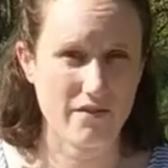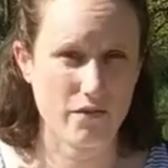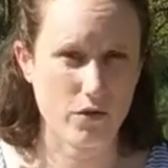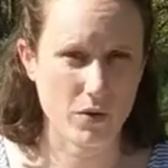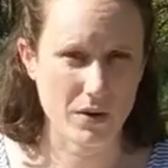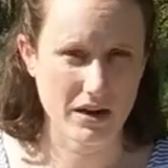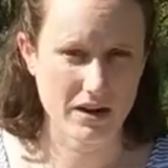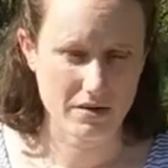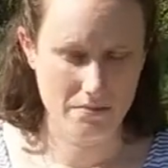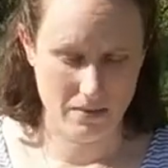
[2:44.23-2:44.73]
I
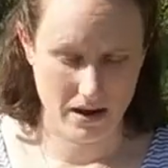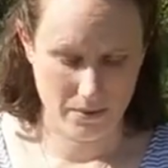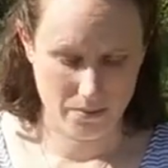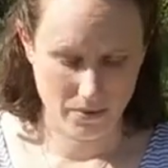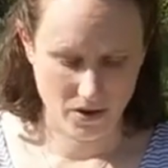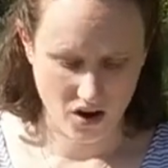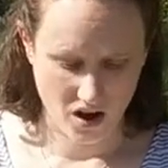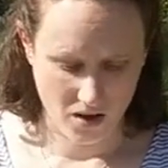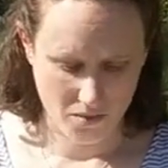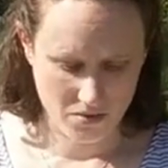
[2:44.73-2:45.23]
avoided
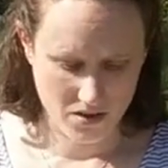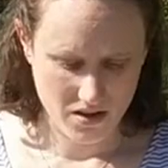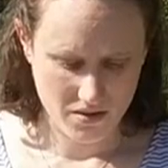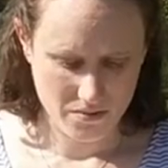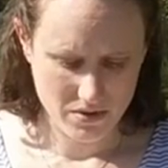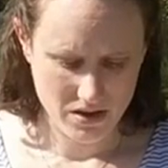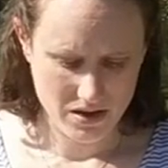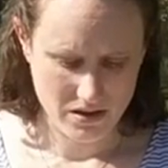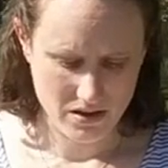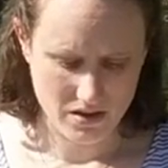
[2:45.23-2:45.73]
my
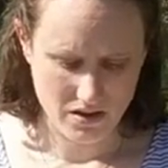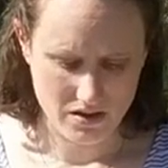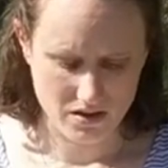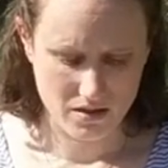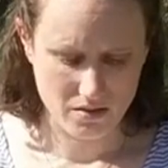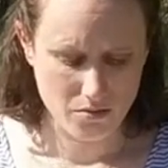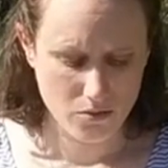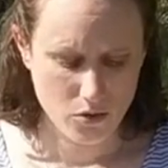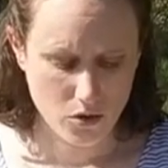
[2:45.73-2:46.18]
problem, the